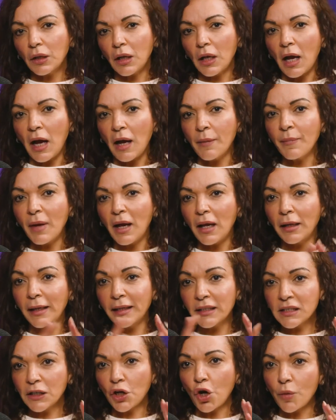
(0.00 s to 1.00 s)

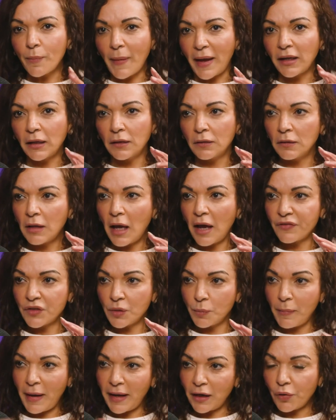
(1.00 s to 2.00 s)
let's go back and have
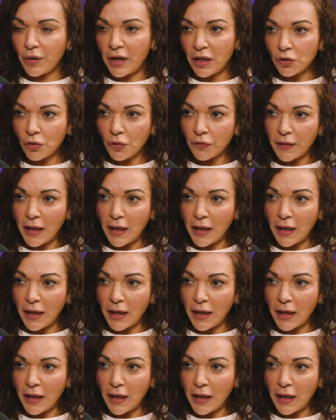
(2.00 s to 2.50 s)
some background on